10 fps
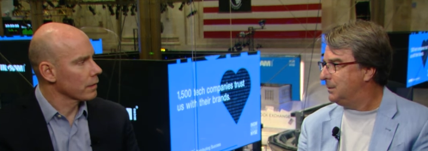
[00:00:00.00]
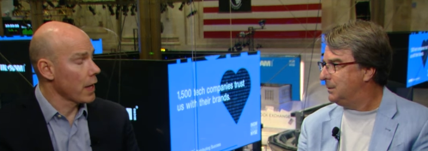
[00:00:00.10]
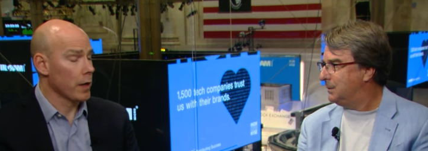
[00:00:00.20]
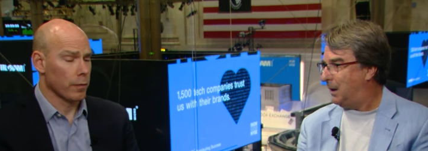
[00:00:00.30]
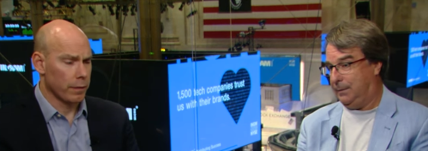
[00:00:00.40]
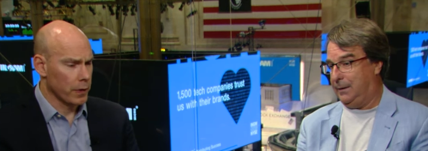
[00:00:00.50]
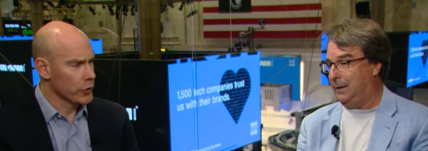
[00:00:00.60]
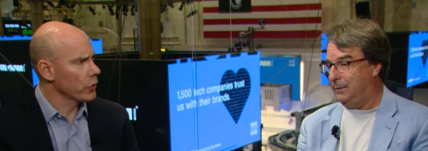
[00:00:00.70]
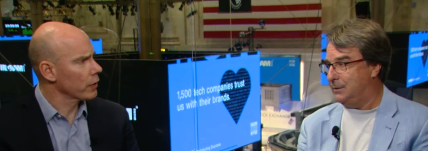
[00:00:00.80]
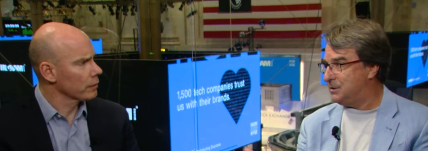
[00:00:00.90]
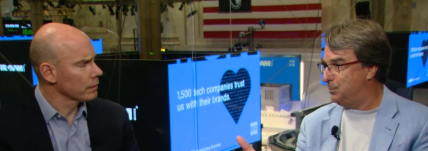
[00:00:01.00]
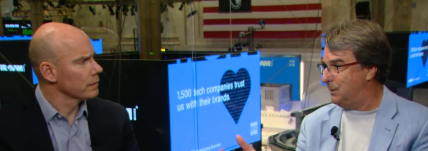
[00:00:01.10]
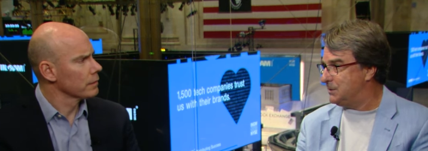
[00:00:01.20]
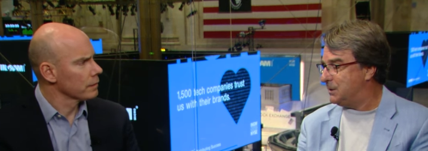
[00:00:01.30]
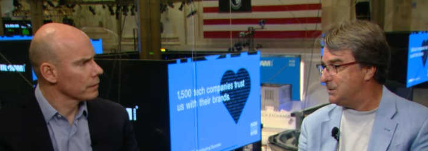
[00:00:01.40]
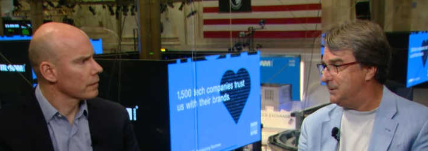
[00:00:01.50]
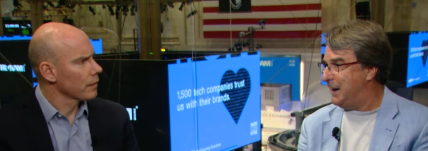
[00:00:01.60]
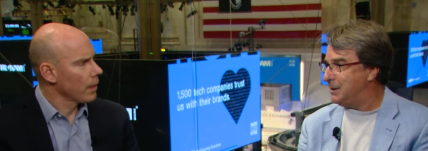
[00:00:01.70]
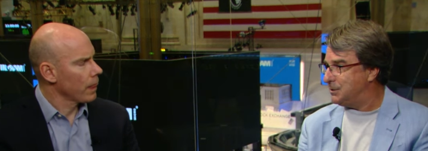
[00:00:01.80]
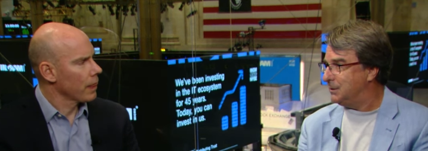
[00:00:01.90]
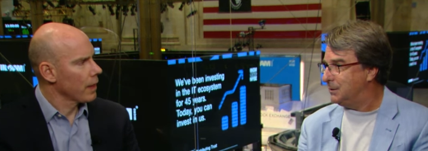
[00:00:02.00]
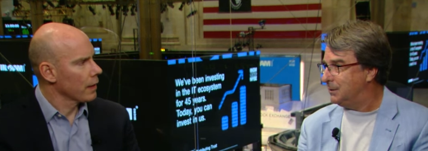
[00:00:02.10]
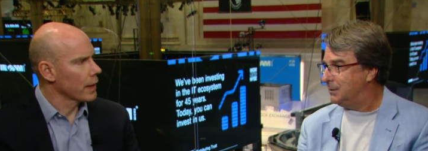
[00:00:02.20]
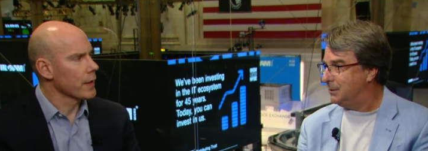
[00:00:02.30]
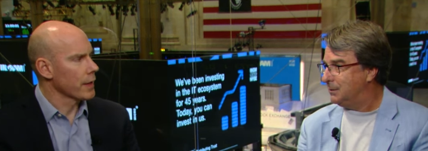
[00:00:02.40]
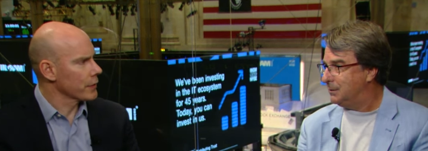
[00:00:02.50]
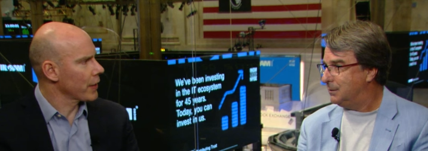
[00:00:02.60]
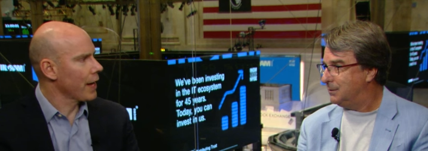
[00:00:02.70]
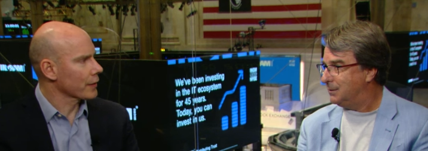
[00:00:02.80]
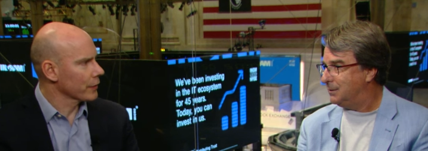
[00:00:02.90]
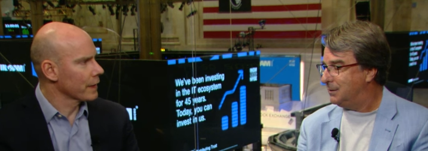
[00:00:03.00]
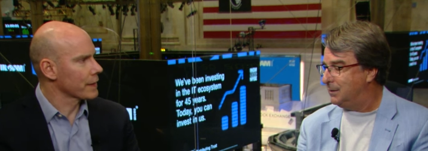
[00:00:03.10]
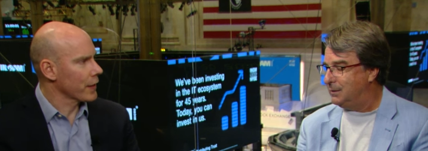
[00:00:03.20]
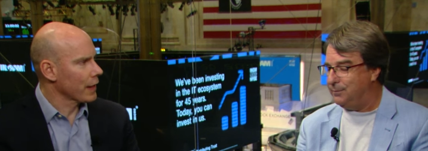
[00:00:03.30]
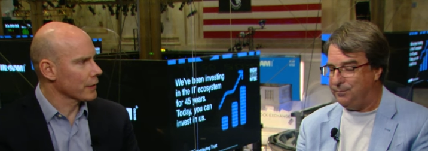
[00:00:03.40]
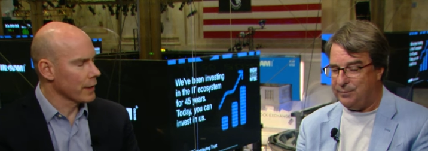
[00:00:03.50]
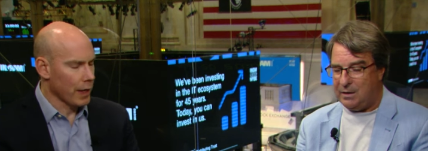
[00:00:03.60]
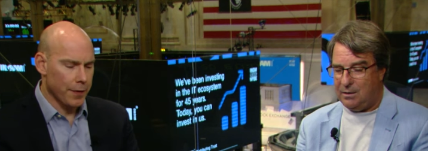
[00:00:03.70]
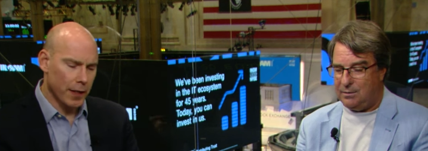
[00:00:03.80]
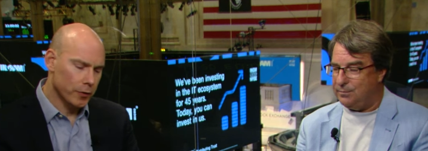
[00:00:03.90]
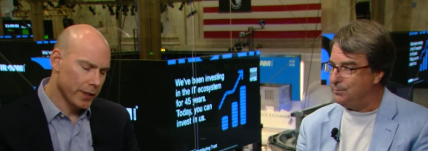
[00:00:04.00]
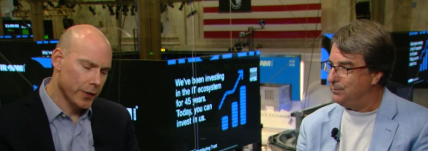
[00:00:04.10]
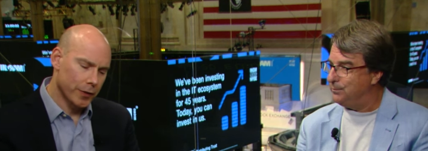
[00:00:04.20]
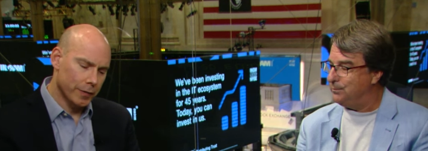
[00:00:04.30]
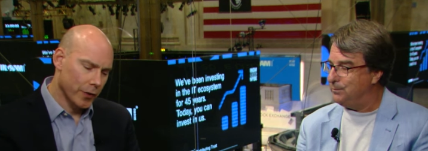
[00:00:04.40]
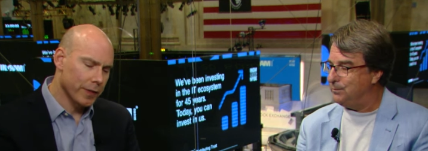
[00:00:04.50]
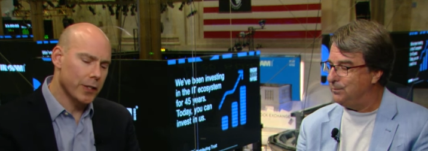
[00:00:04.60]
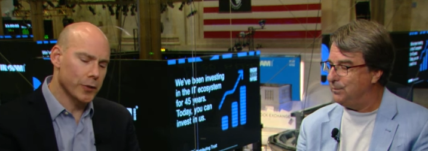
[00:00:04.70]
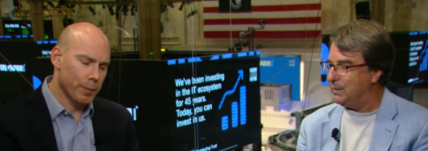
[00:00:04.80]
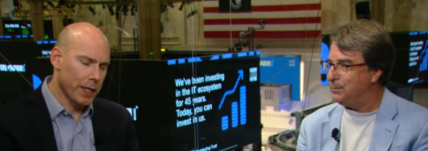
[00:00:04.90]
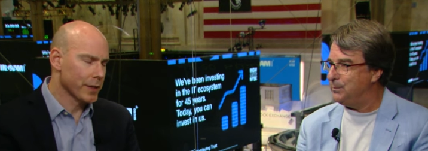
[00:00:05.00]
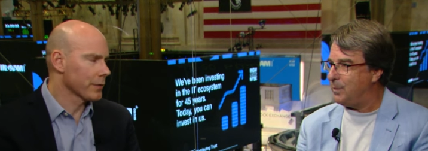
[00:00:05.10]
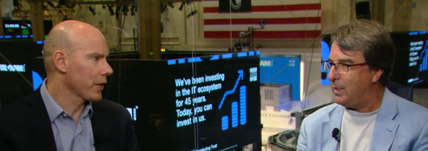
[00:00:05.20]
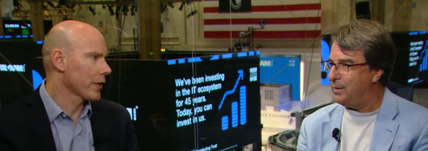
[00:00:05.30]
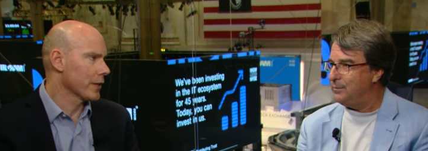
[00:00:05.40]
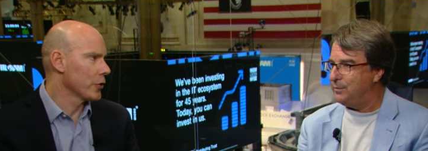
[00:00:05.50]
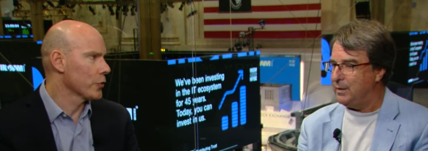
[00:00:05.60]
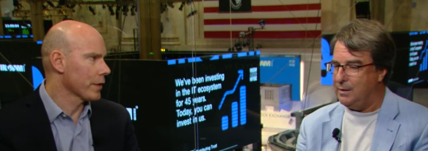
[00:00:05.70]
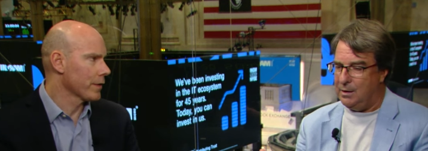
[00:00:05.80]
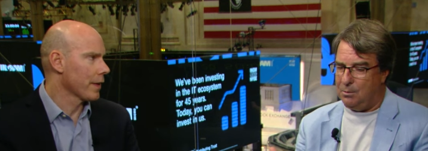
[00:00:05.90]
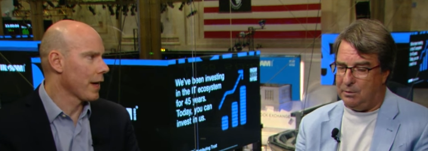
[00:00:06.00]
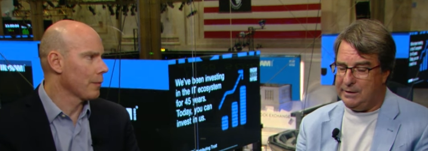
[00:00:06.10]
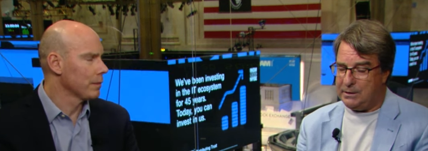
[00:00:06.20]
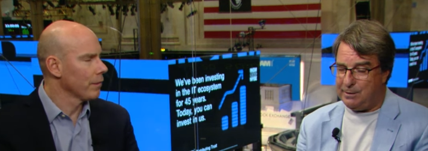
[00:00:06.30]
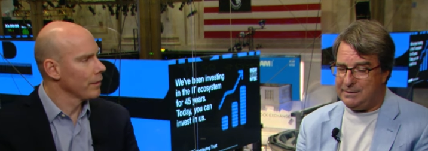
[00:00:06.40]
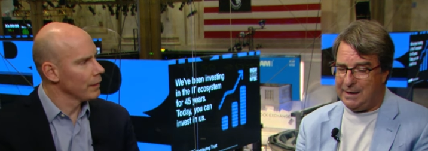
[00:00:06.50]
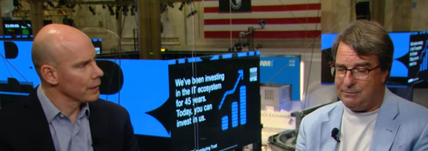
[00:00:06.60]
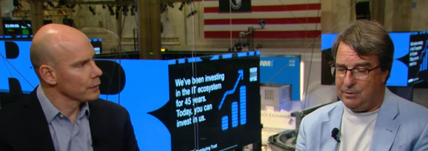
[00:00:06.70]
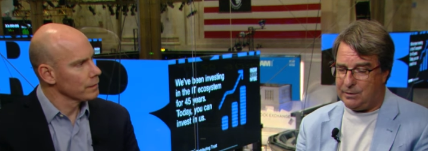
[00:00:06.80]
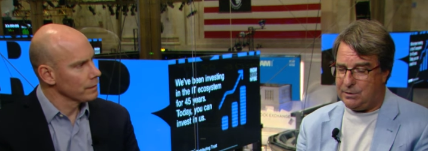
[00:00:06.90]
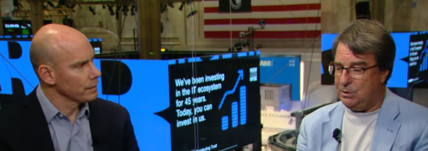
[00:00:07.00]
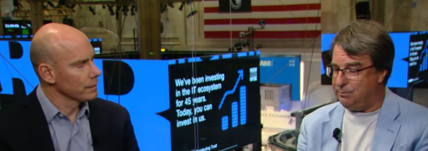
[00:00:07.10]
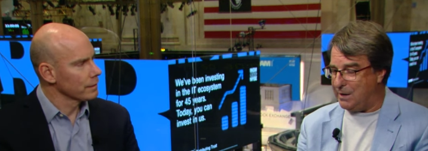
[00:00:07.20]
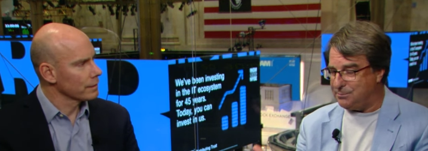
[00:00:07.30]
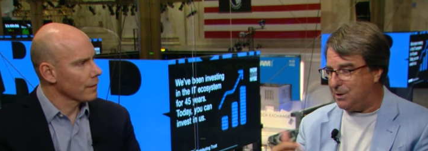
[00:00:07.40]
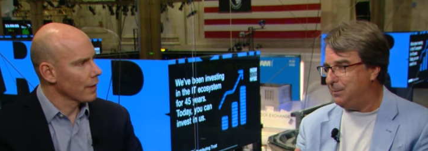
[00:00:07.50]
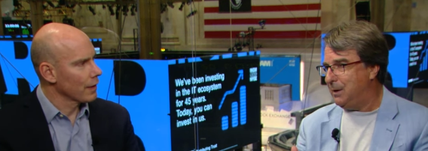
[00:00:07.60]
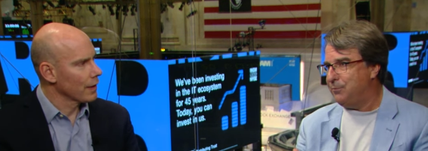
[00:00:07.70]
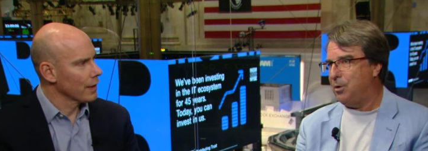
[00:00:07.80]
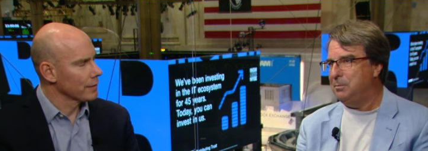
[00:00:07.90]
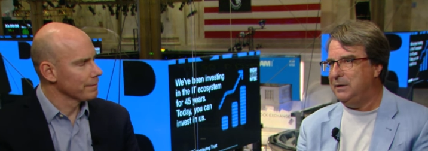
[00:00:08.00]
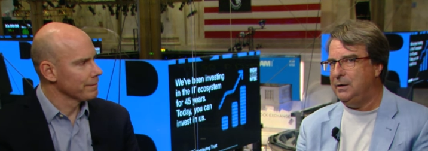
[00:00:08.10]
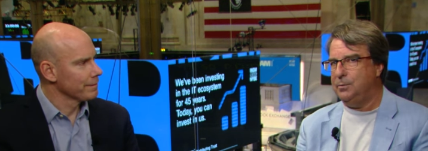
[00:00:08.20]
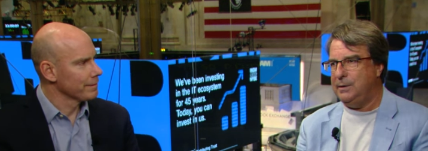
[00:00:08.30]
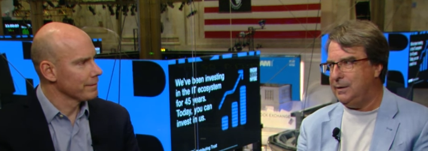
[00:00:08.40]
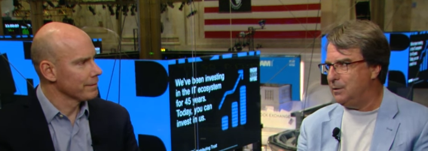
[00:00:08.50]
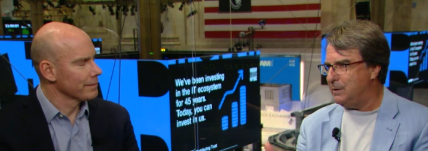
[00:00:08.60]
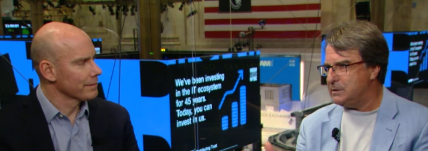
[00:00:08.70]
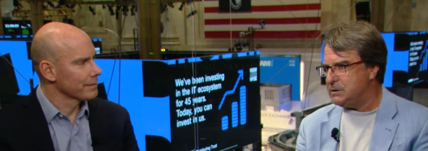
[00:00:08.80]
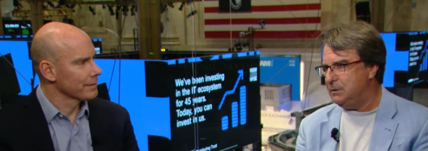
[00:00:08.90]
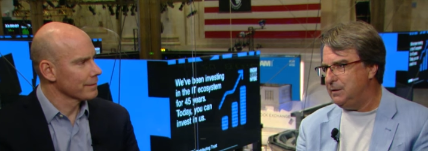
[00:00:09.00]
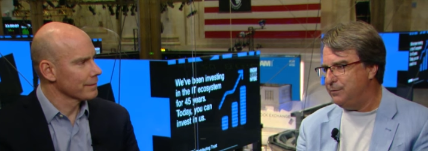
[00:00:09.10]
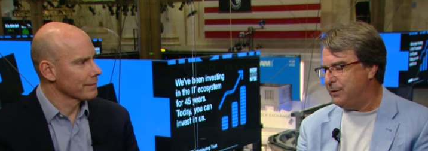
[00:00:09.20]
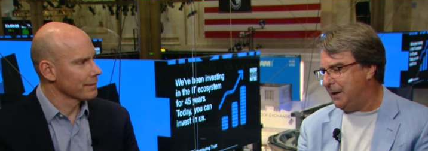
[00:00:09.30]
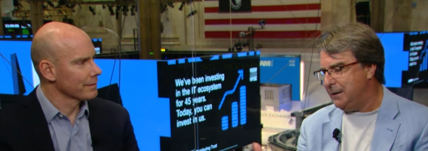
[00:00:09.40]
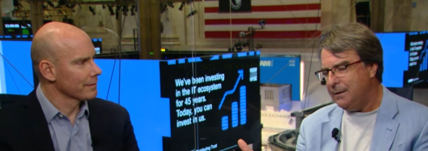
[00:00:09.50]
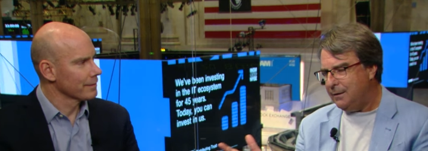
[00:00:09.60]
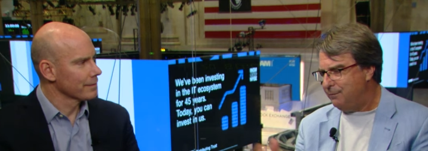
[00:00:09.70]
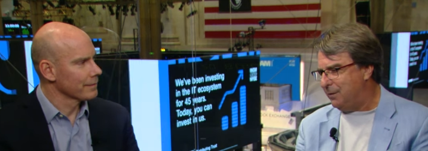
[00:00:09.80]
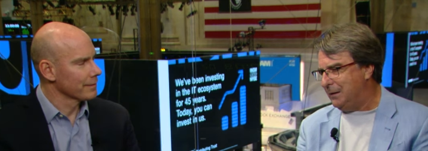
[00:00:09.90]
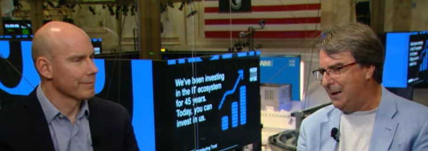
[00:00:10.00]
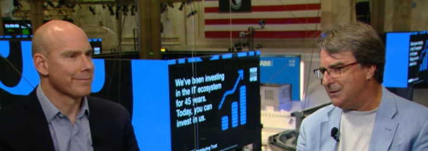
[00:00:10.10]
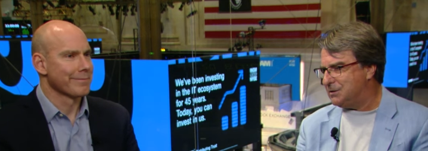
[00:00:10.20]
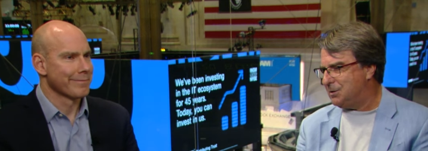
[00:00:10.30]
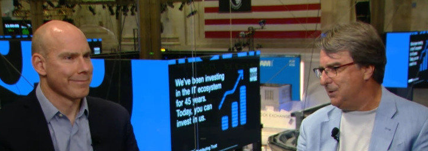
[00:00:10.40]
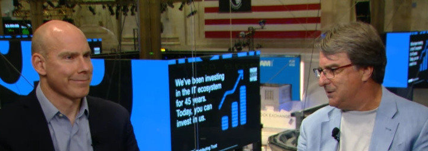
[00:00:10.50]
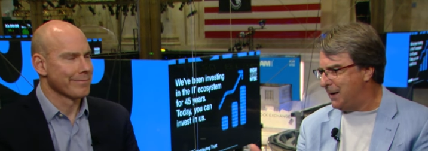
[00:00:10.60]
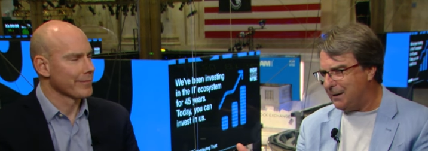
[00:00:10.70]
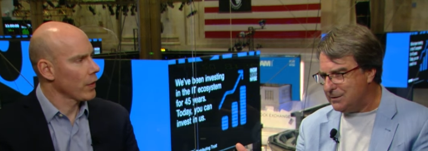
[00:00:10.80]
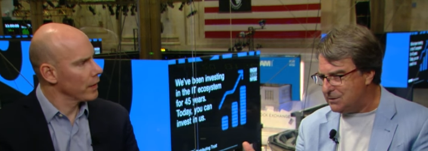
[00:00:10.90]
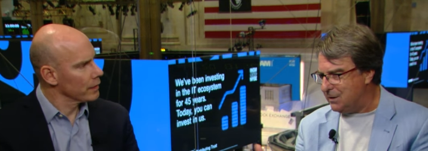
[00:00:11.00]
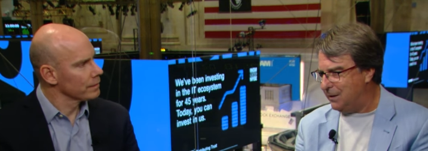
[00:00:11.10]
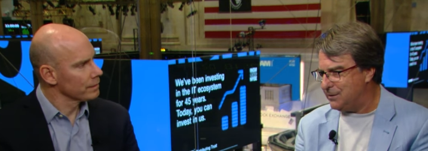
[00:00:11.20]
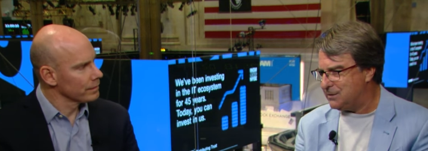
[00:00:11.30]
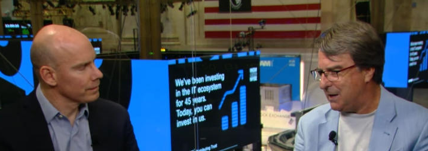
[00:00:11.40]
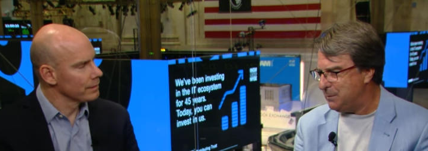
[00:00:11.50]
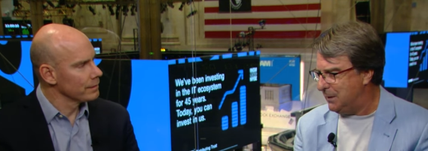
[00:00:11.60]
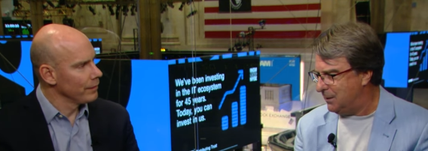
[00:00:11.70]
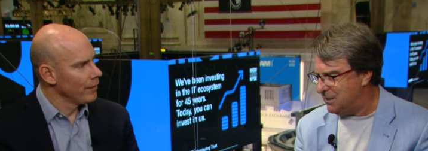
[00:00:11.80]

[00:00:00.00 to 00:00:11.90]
Speaker 1: Yeah, I mean, for sure. This is where you start to see the action. Exactly, exactly. And I think legal, the legal space is very conducive to that.
Speaker 2: Well, Ned, great to have you on theCUBE. Thanks for coming in for our media week and great to see you at the event. For the last thirty seconds of the segment here,